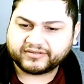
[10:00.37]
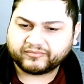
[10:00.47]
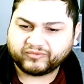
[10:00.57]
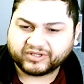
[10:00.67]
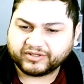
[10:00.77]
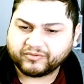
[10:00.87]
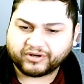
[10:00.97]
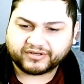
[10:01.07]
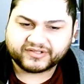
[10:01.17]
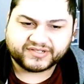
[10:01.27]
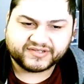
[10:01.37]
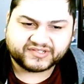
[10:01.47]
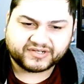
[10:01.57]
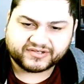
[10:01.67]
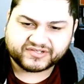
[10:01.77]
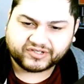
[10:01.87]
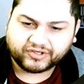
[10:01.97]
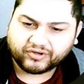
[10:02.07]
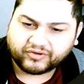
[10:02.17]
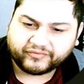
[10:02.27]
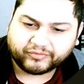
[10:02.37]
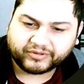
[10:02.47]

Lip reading: really wanted to discuss and go over when it